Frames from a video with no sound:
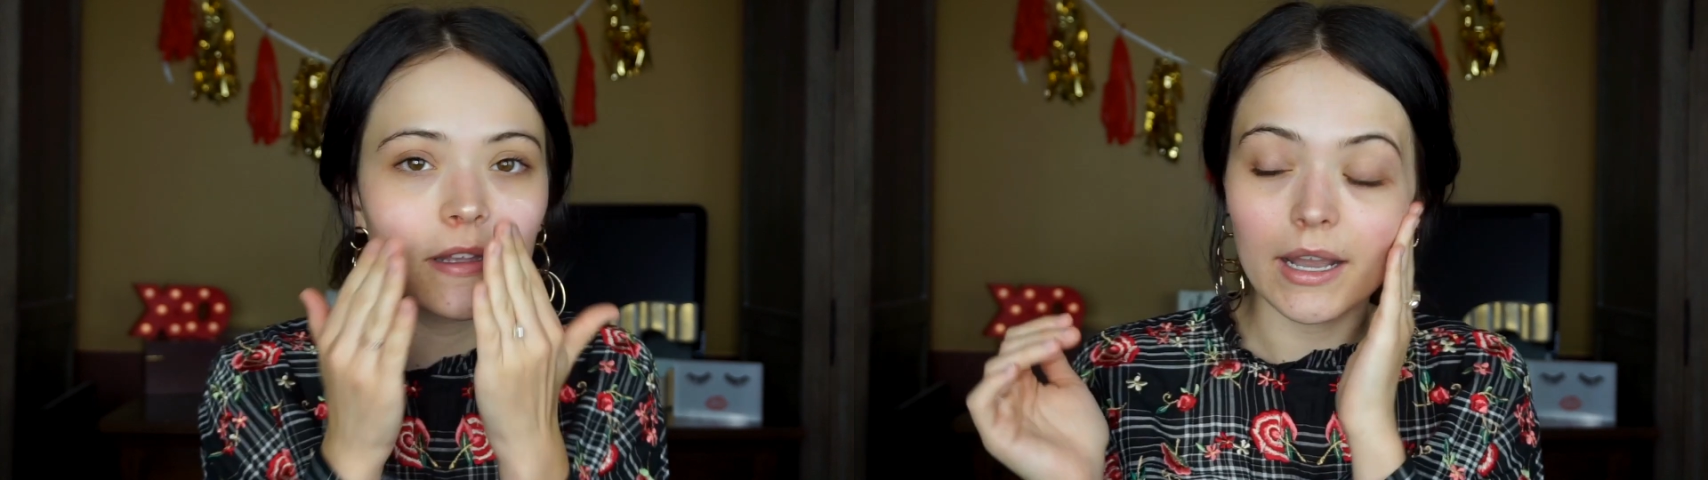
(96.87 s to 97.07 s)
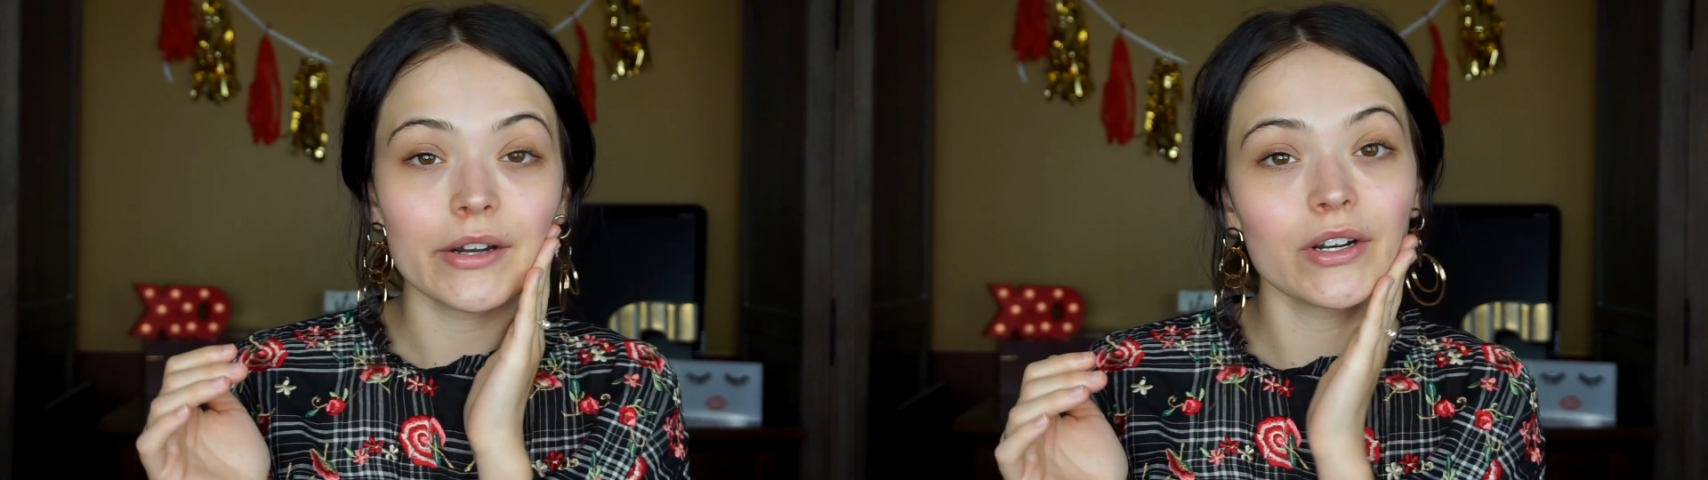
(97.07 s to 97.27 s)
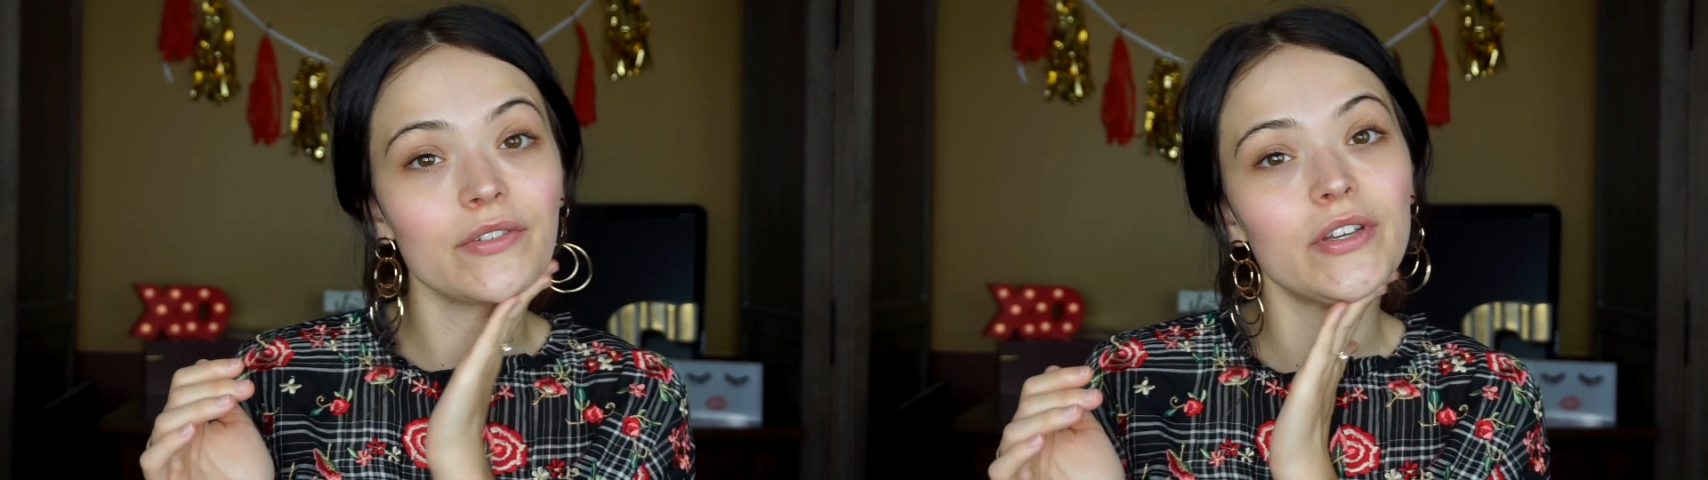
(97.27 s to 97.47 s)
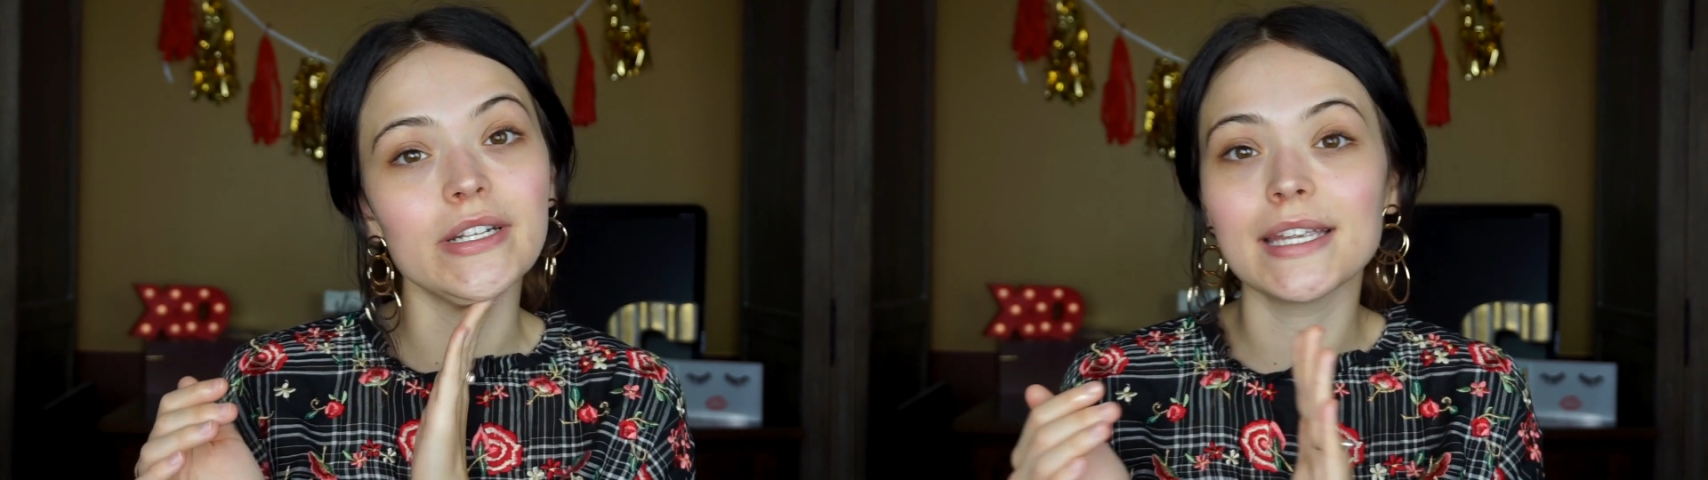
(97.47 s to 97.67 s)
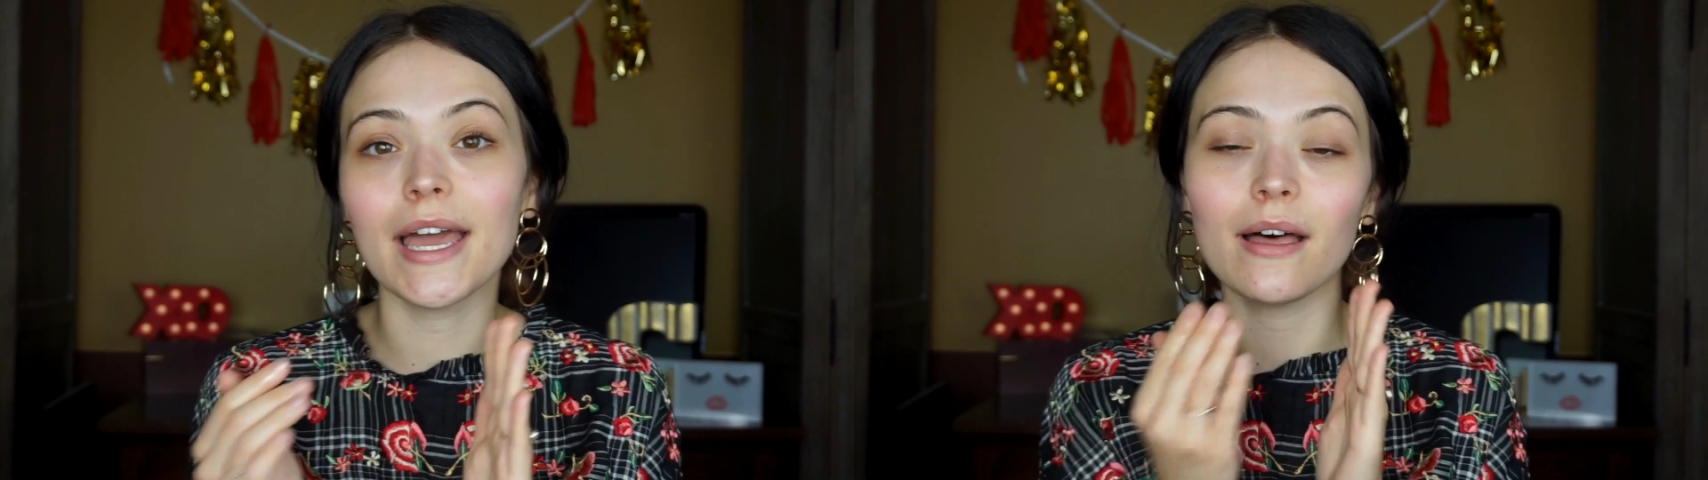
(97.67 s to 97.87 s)
I don't know if you
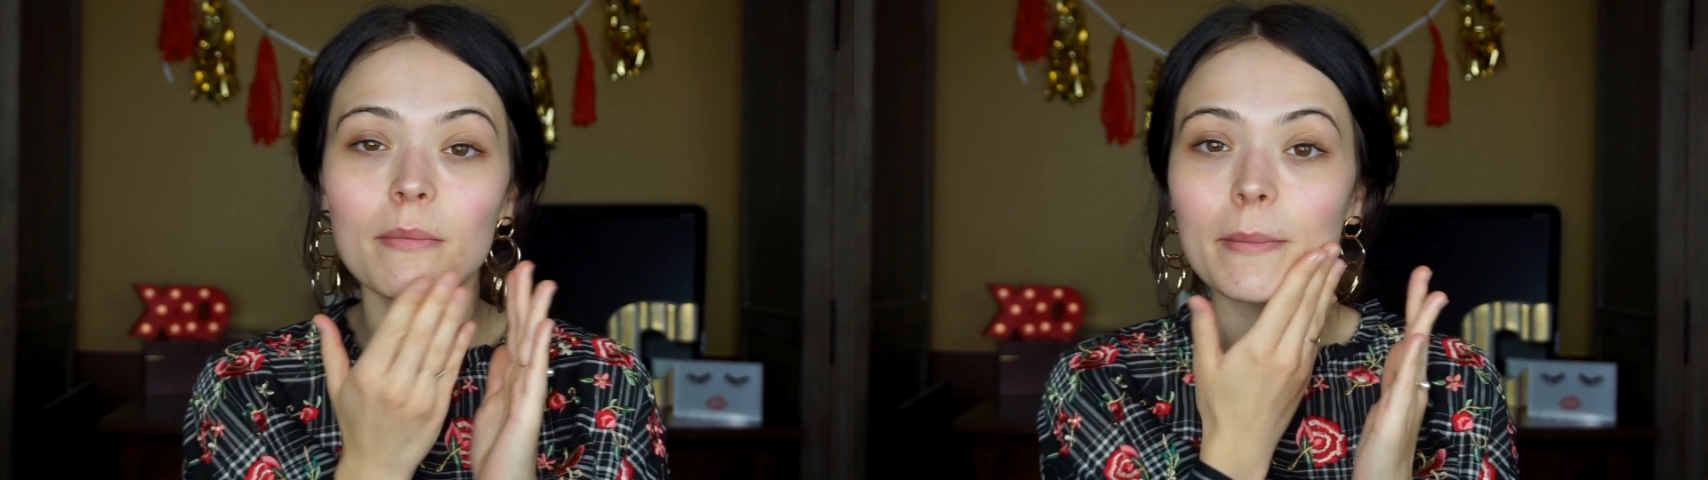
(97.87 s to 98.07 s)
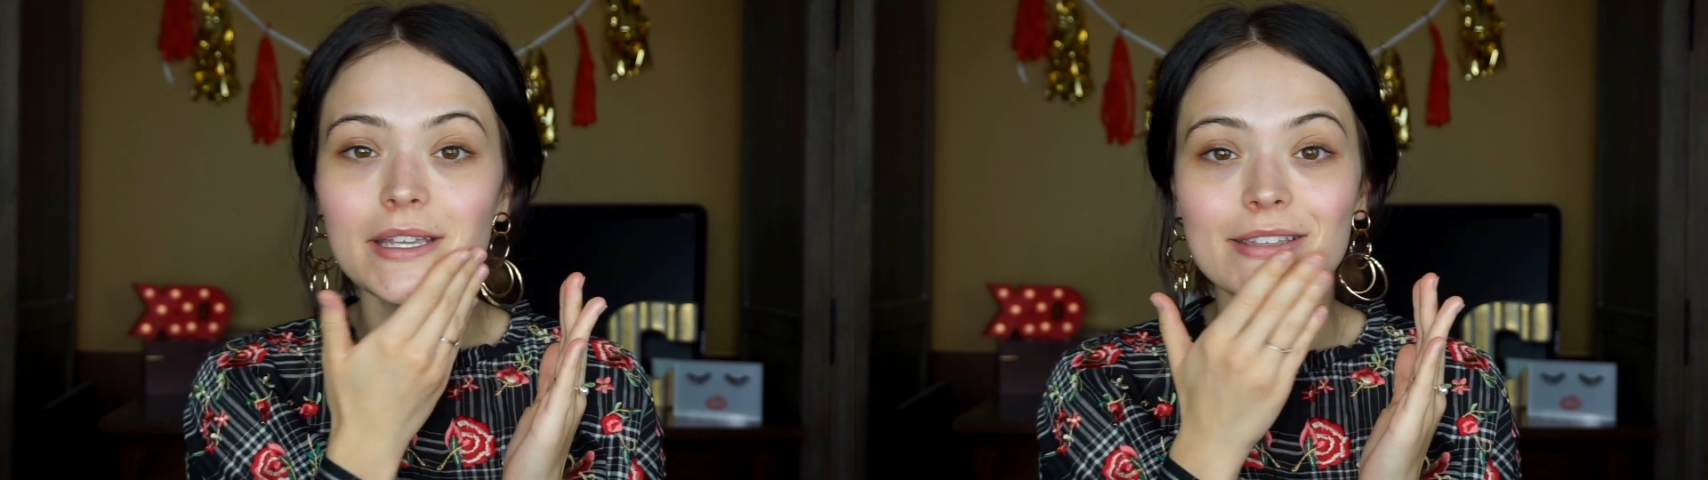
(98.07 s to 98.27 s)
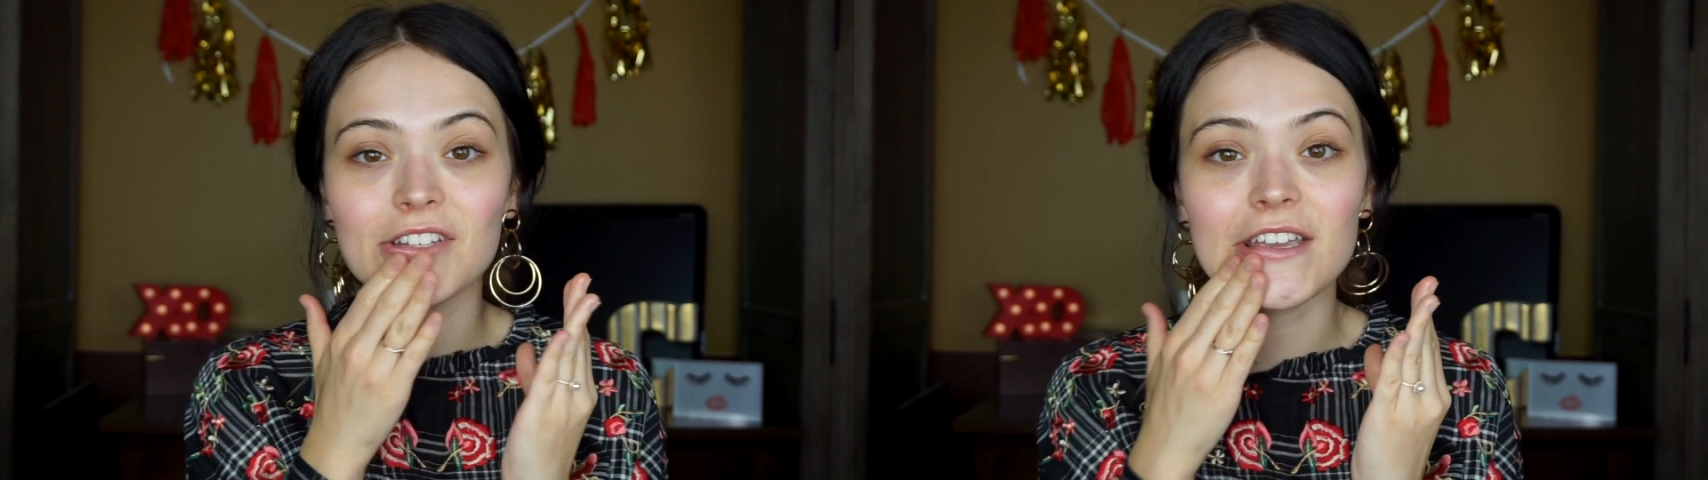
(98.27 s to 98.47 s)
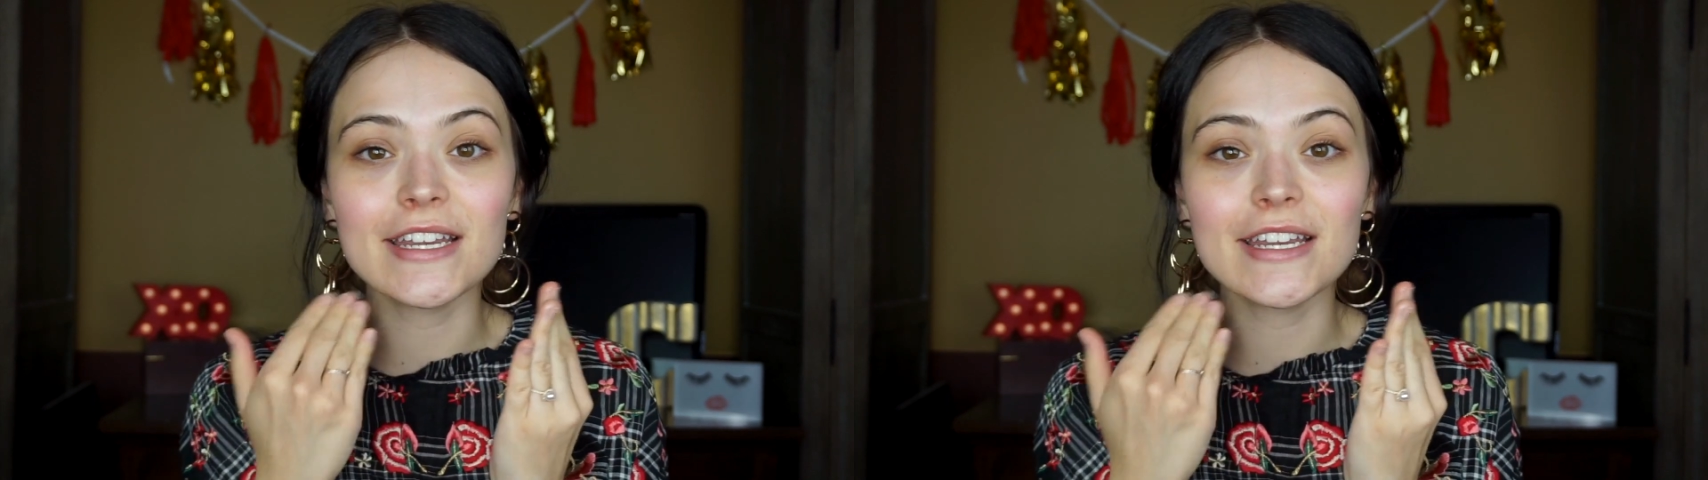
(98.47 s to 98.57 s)
can tell, but my chin